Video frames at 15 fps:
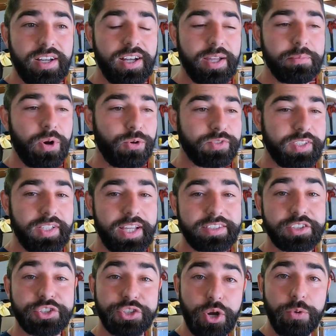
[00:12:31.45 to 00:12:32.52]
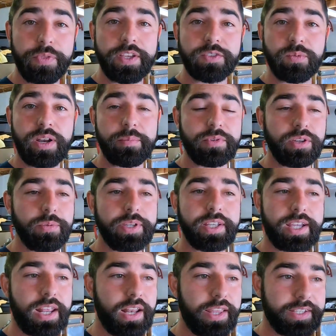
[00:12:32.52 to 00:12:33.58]
I mostly like to show things what I'm doing
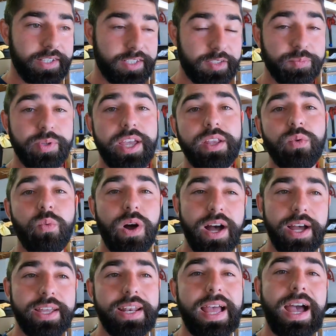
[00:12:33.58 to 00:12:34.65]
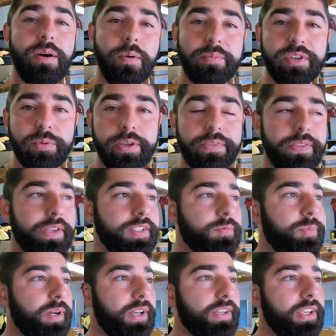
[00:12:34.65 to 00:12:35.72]
and kind of like explain why and how I'm doing things,
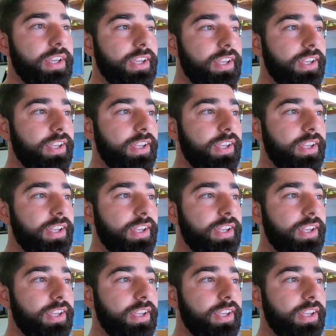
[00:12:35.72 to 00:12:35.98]
but